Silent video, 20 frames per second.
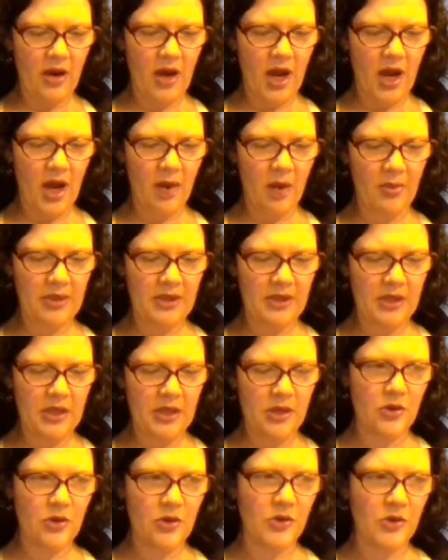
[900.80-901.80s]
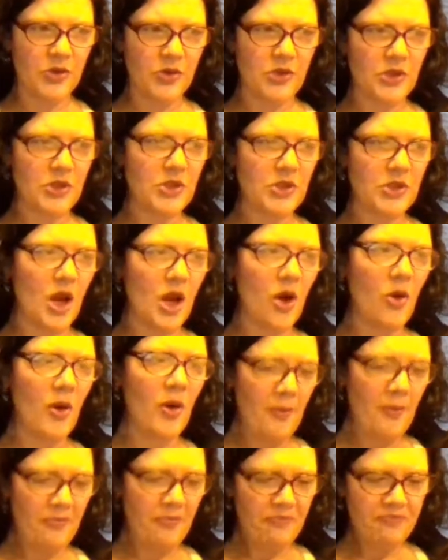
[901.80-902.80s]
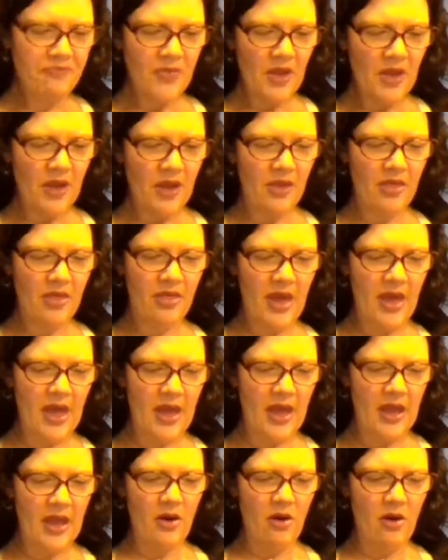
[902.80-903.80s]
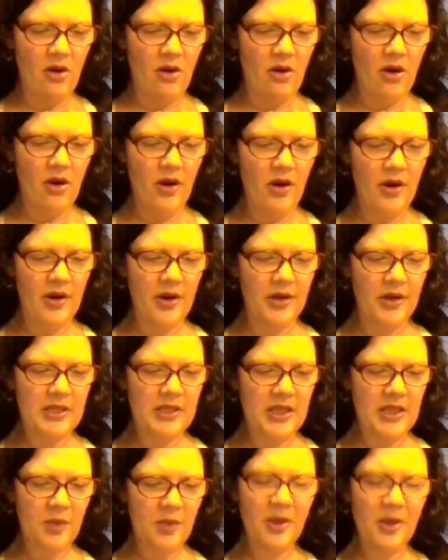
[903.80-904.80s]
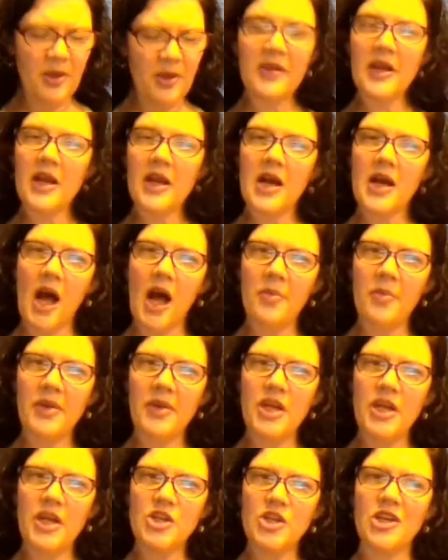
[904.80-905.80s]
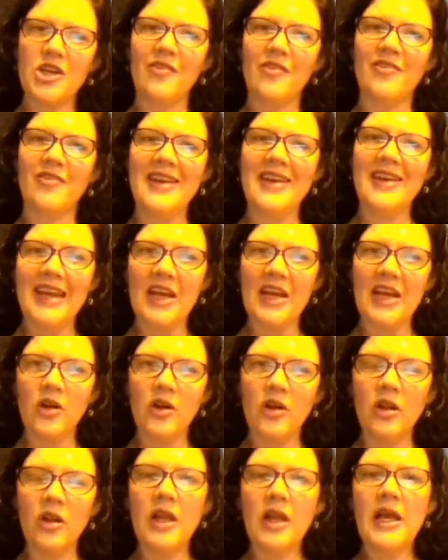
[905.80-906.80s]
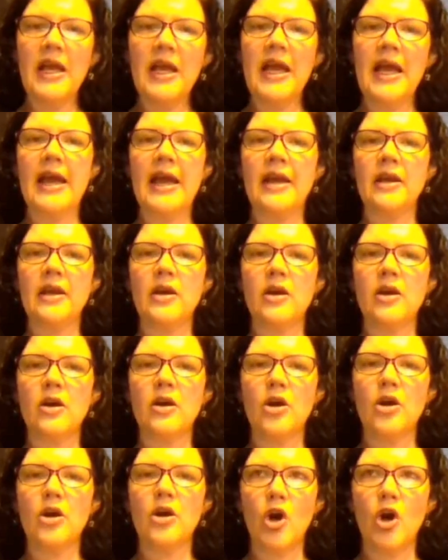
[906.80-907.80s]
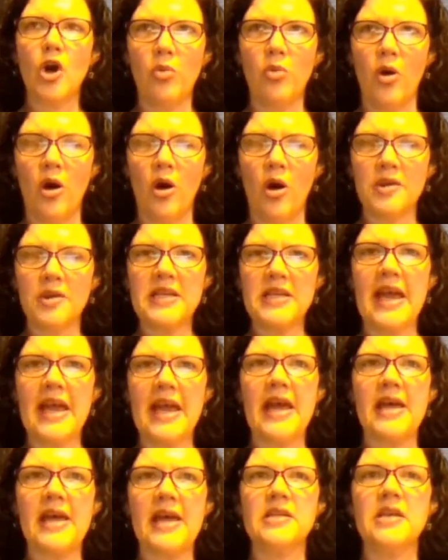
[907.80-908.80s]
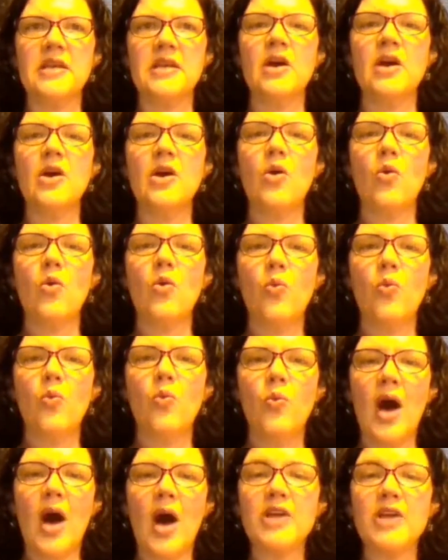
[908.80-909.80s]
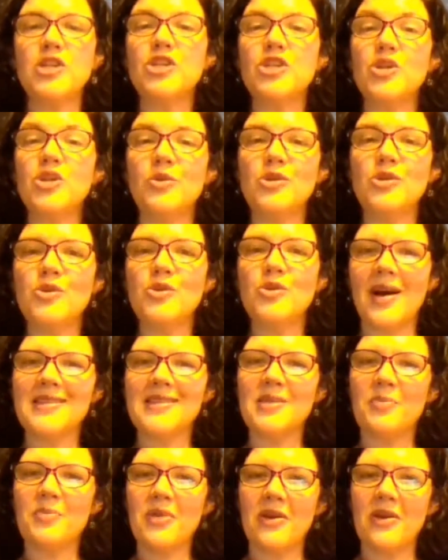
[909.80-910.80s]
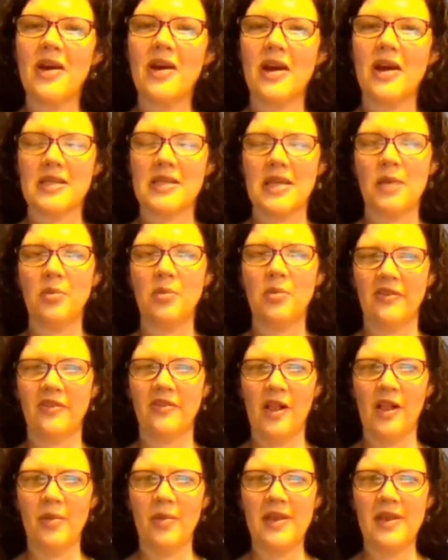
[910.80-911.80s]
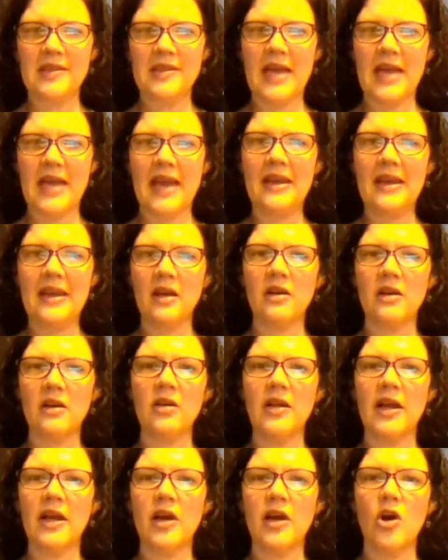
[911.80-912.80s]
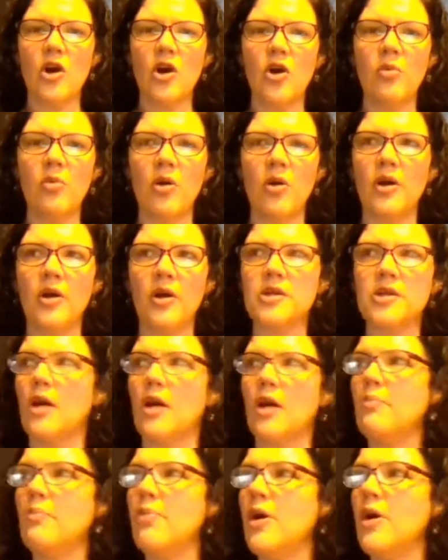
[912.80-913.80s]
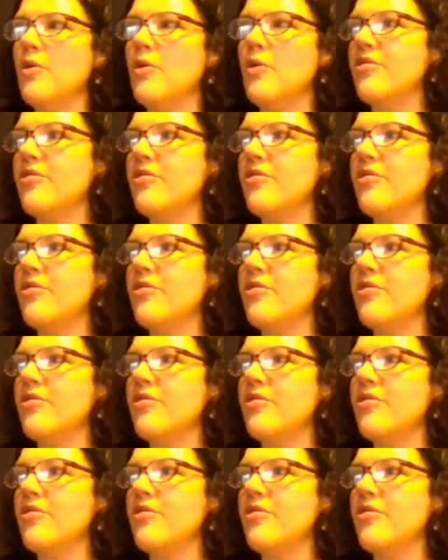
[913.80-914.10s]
commonly used. So they are typically a combination of nickel and cobalt. And I showed you guys the periodic table of elements, and nickel and cobalt are both